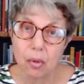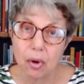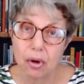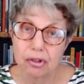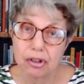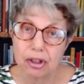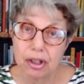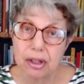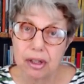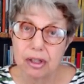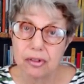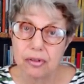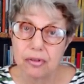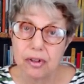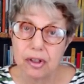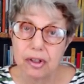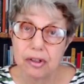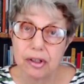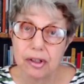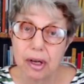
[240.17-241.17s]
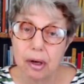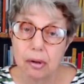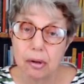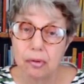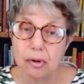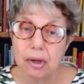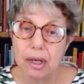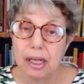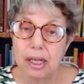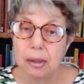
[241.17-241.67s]
watching this video
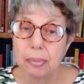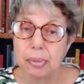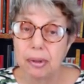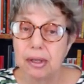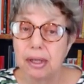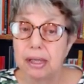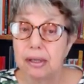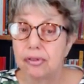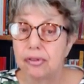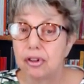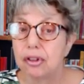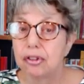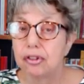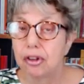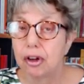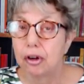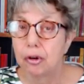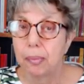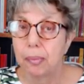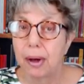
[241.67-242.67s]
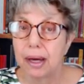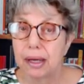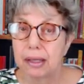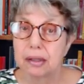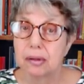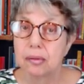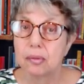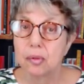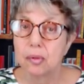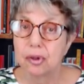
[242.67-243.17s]
really believes that Joe
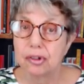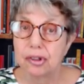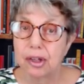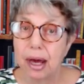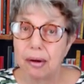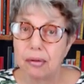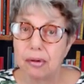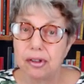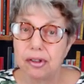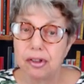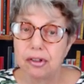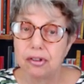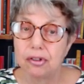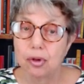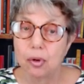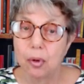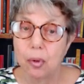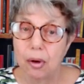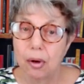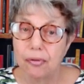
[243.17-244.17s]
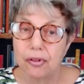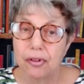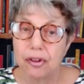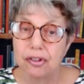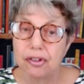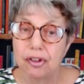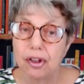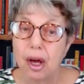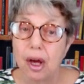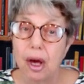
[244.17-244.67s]
Biden was carried into
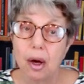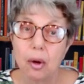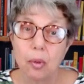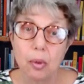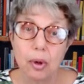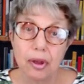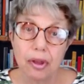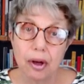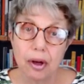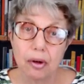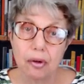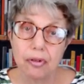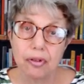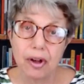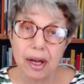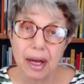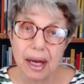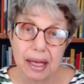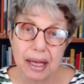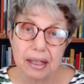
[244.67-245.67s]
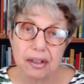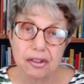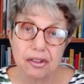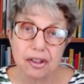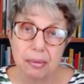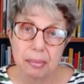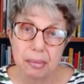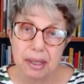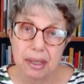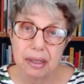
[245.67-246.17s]
office with over
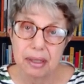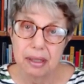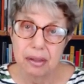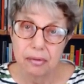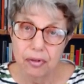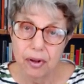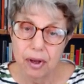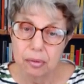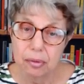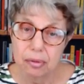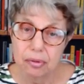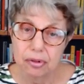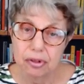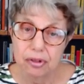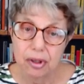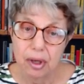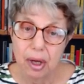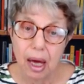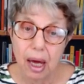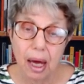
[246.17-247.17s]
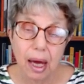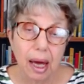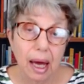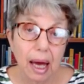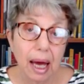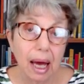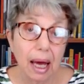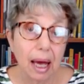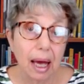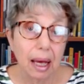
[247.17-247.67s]
80 million votes.
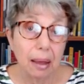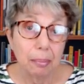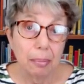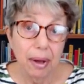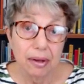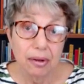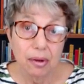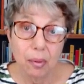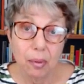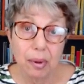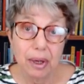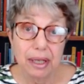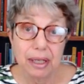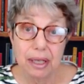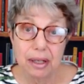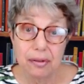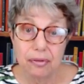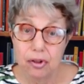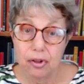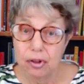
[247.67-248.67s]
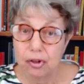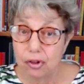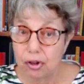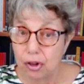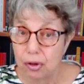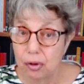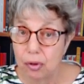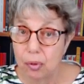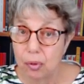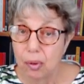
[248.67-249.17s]
By the way, if you
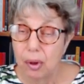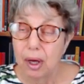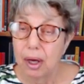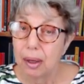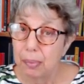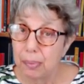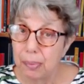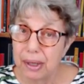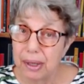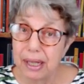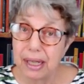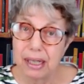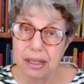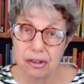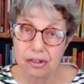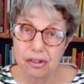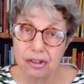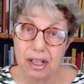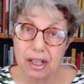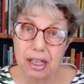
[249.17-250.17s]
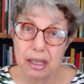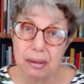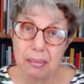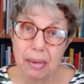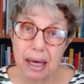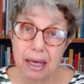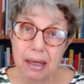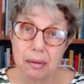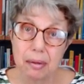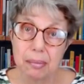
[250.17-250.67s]
do, please
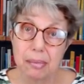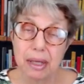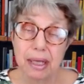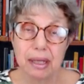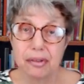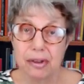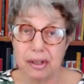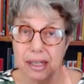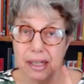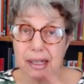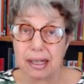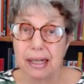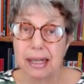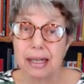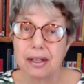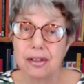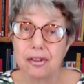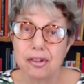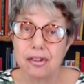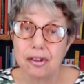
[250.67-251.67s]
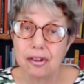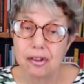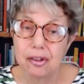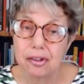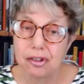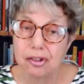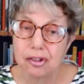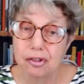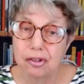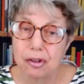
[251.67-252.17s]
email me. The link is in the
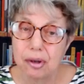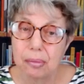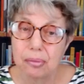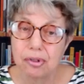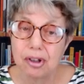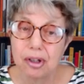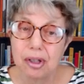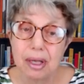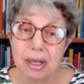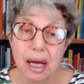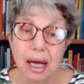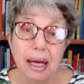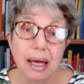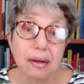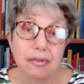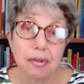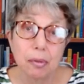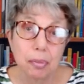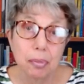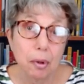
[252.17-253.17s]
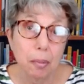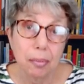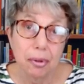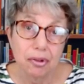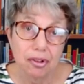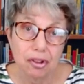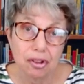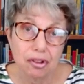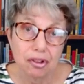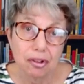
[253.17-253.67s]
description. I have a
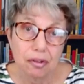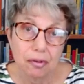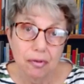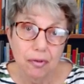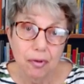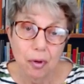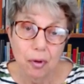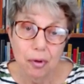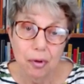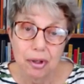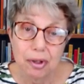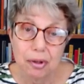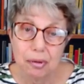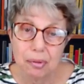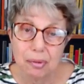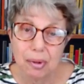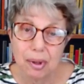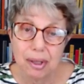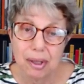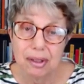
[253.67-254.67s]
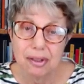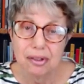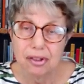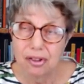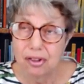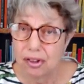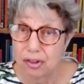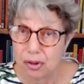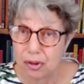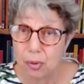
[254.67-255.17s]
proposition for you. It's
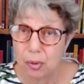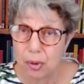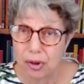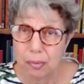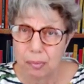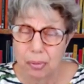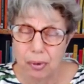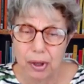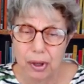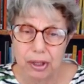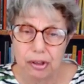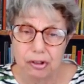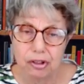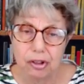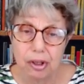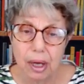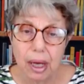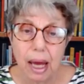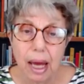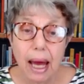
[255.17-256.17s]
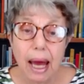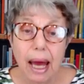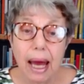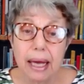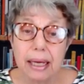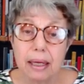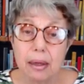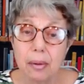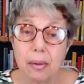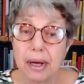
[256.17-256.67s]
to do with a bridge.
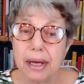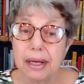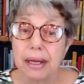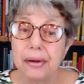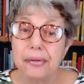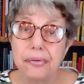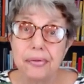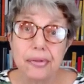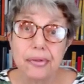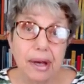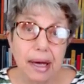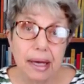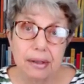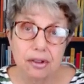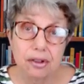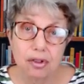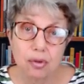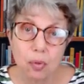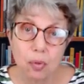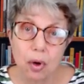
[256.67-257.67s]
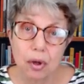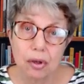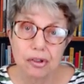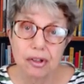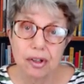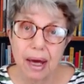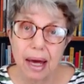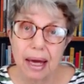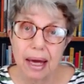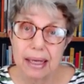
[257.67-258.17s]
Anyway, that's what
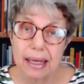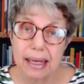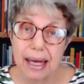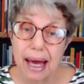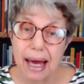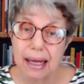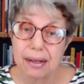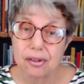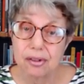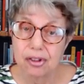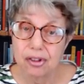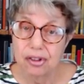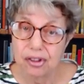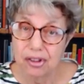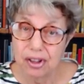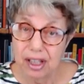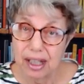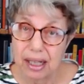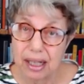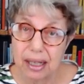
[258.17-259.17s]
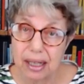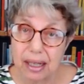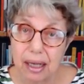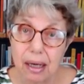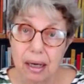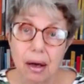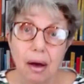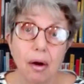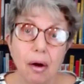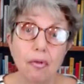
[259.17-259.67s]
I can see
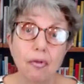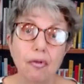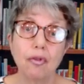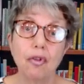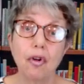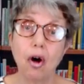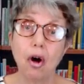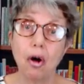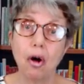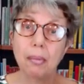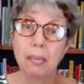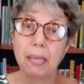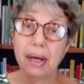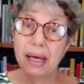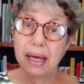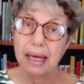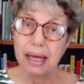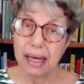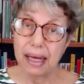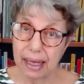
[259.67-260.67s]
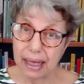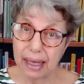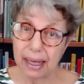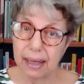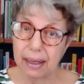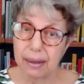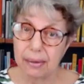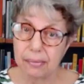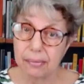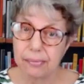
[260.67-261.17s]
from here.